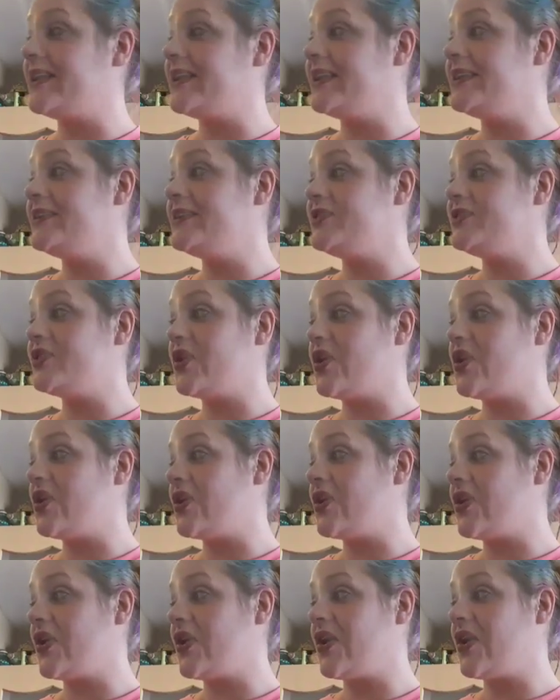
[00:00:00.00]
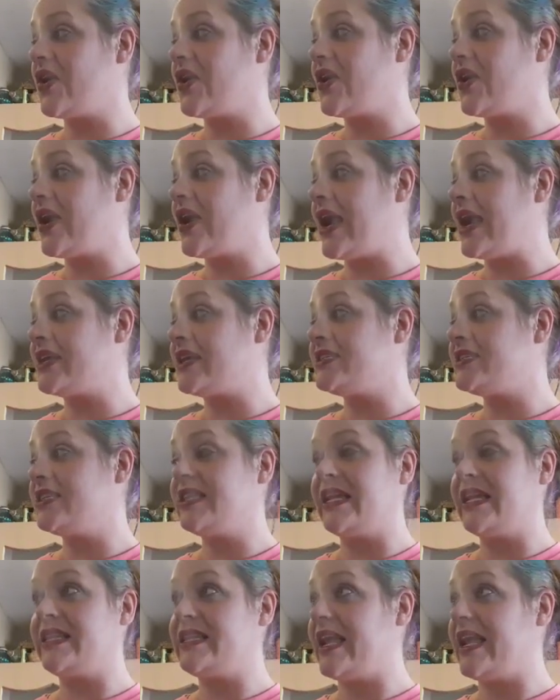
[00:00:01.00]
kids are acting
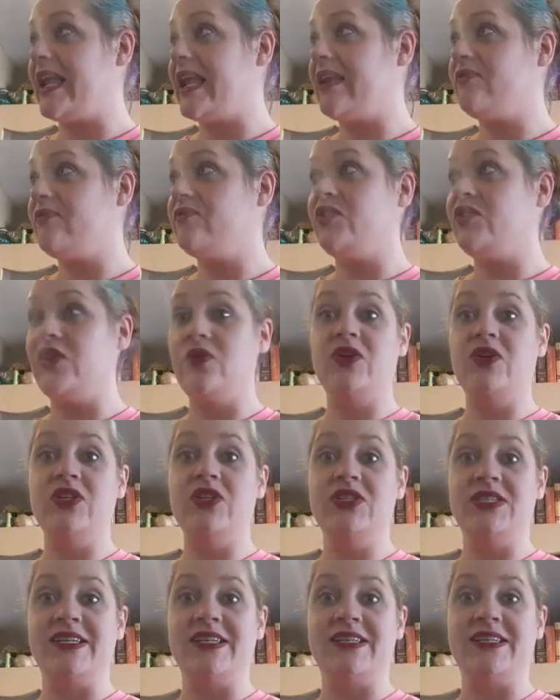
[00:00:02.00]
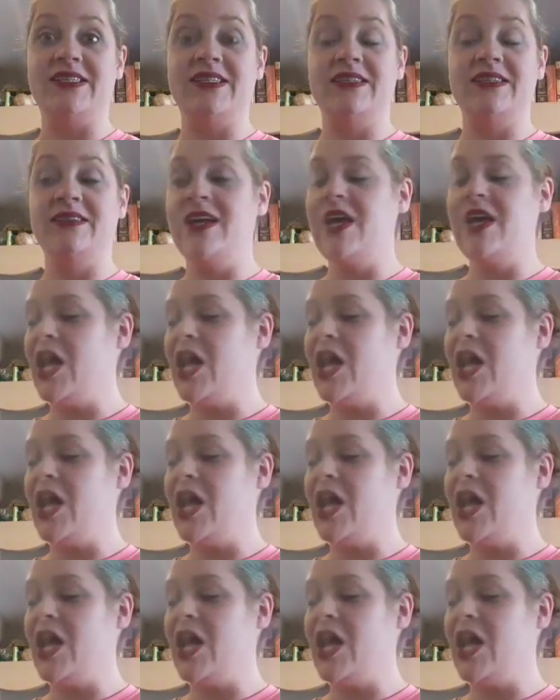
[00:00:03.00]
like they have no good sense.